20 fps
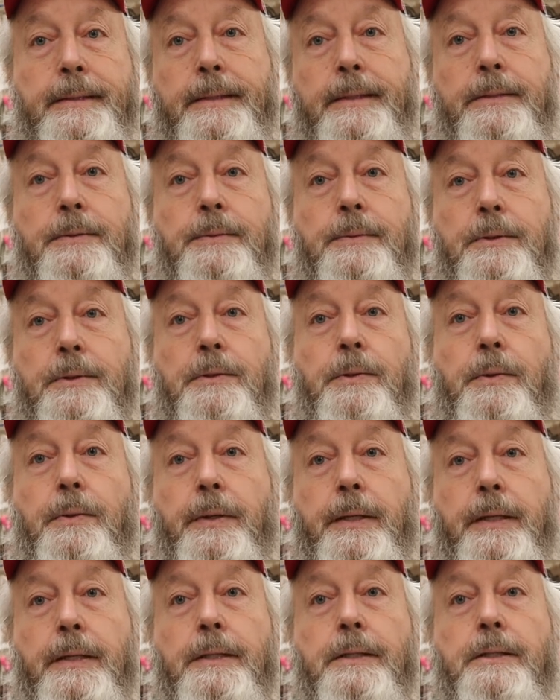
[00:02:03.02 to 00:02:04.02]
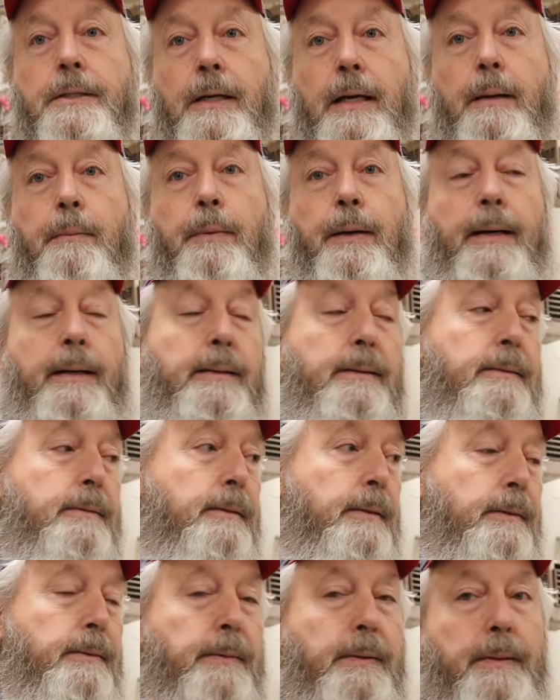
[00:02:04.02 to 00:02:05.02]
this one's going in the scrap pile.
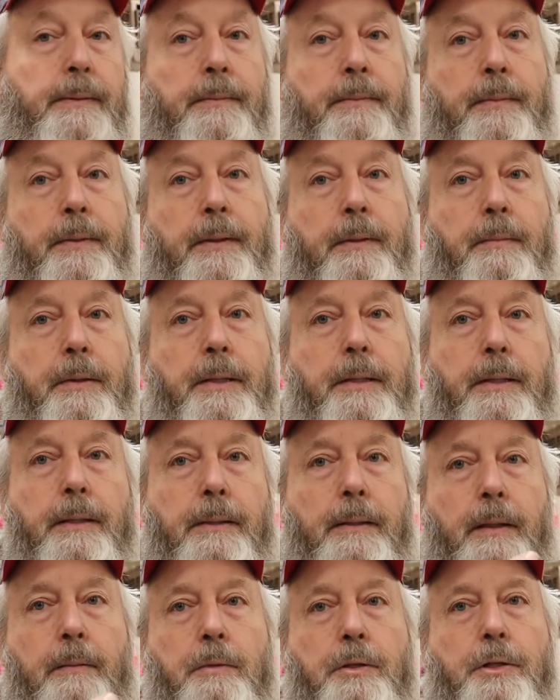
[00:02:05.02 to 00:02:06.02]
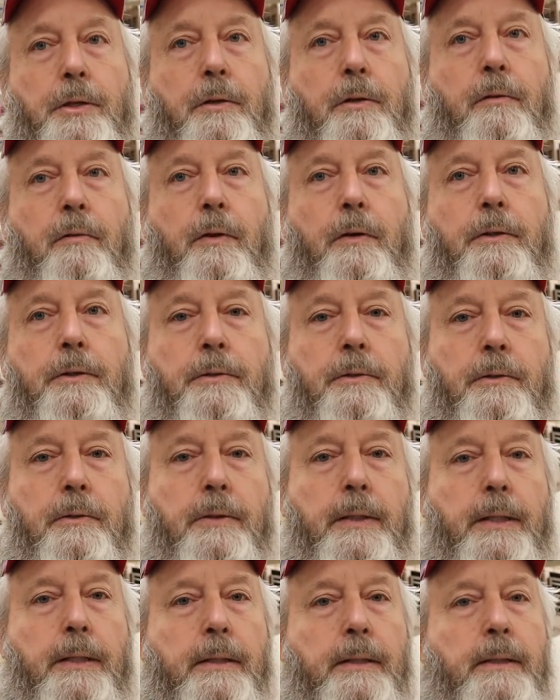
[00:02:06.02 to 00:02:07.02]
So let me show you the furnace real
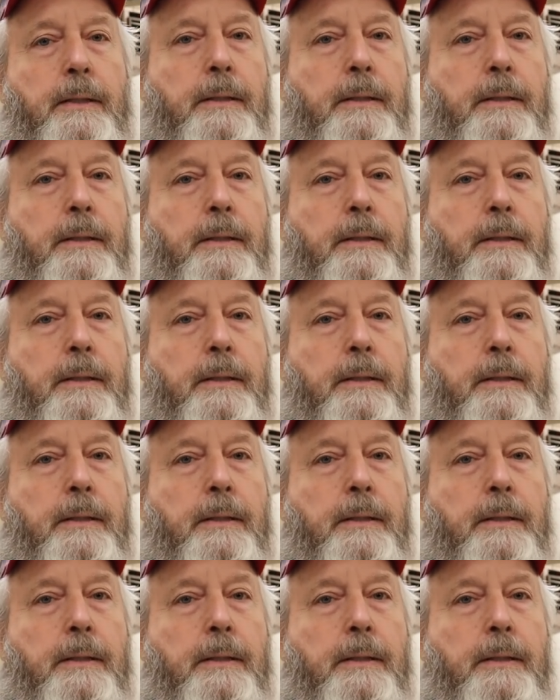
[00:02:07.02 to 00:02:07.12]
quick.